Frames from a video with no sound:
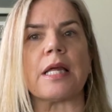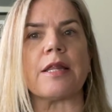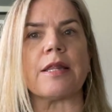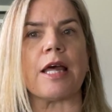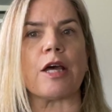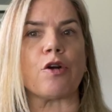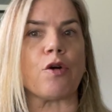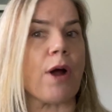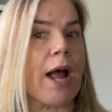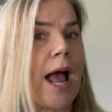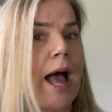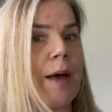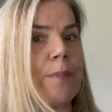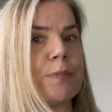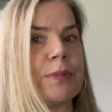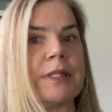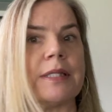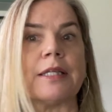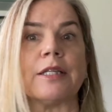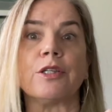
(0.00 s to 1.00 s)
that are
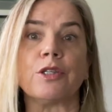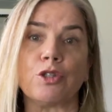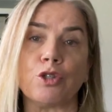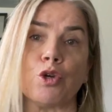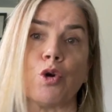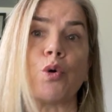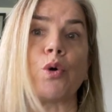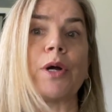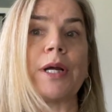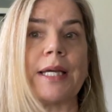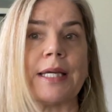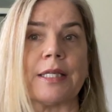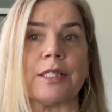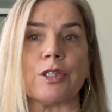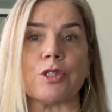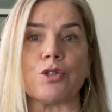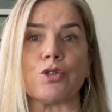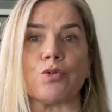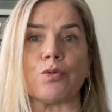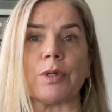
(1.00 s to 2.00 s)
happening in your
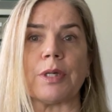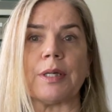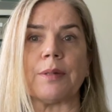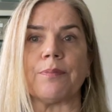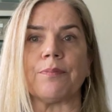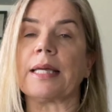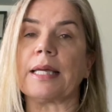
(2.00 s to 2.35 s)
industry.